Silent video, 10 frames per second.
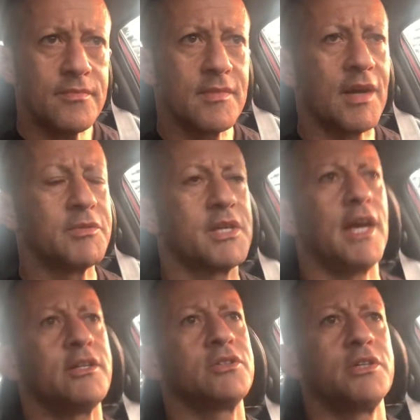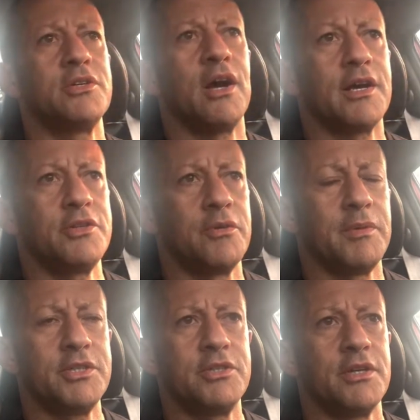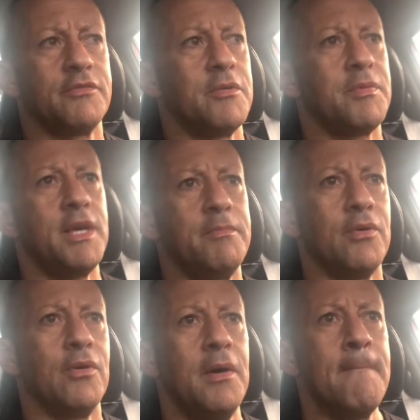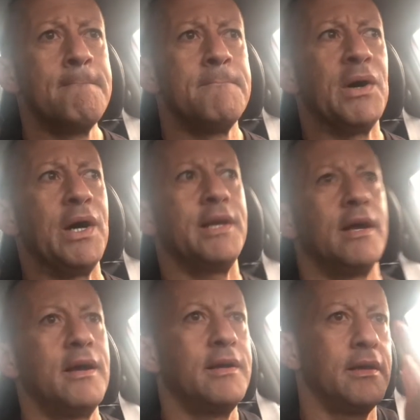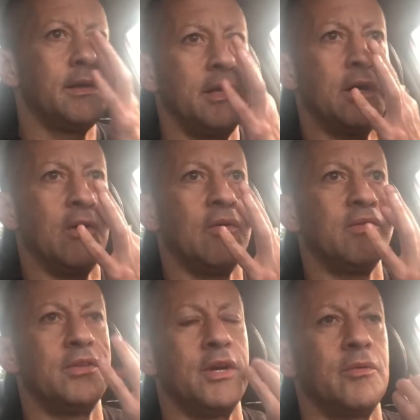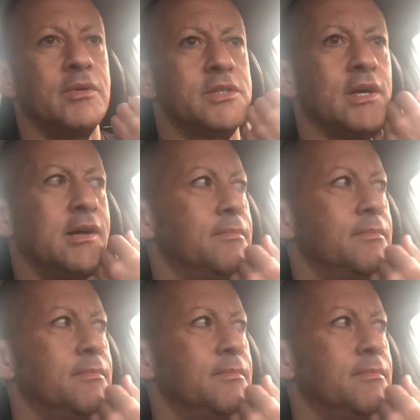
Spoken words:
I was casually talking to a bunch of different people, but, you know, there was,